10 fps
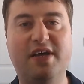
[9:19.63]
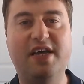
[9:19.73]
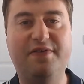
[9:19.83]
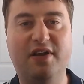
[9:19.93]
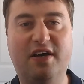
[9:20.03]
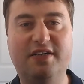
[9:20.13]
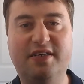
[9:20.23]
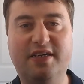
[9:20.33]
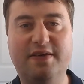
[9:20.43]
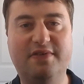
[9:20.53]
If you liked
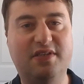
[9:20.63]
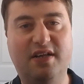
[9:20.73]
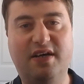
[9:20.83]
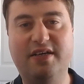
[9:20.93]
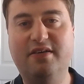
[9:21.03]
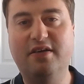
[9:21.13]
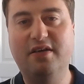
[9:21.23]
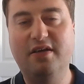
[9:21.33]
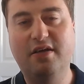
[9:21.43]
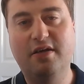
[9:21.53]
it, give us a like.
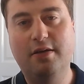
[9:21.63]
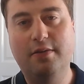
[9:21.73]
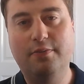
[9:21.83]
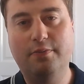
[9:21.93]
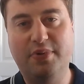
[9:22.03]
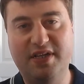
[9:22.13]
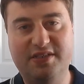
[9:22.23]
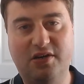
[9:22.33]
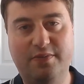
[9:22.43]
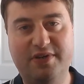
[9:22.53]
Please
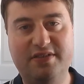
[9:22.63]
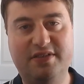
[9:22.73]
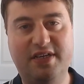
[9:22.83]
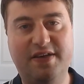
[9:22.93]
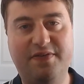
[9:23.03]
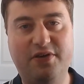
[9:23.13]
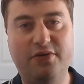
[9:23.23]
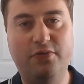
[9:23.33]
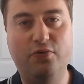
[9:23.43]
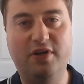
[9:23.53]
comment if
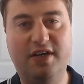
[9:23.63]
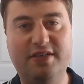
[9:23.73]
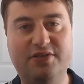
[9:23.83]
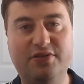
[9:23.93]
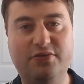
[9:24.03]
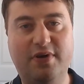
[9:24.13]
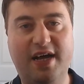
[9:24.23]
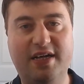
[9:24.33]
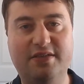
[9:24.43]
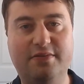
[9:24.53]
you would like to,
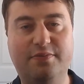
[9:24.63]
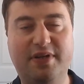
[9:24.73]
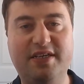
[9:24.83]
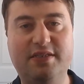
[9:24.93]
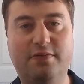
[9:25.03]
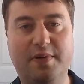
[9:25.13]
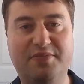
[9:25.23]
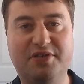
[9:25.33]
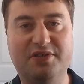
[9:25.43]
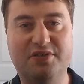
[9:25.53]
and please remember
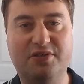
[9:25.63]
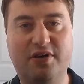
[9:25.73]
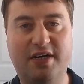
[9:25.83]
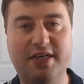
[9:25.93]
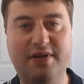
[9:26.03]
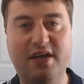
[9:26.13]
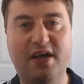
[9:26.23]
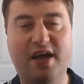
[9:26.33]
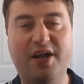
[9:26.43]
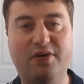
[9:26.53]
to subscribe,
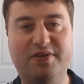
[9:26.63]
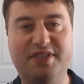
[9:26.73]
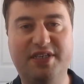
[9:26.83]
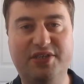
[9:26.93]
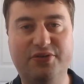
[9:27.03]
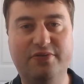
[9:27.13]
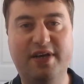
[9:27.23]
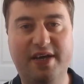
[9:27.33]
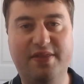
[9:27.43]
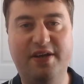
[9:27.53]
and I will see you
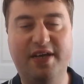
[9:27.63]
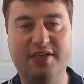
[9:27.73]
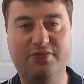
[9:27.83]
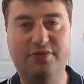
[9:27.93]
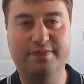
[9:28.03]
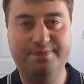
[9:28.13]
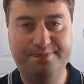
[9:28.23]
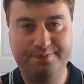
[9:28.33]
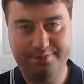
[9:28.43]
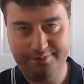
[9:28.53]
in the next one.
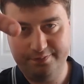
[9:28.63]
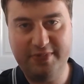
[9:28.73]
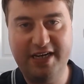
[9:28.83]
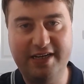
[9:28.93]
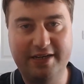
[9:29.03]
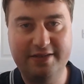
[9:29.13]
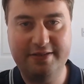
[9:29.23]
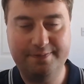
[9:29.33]
Bye guys.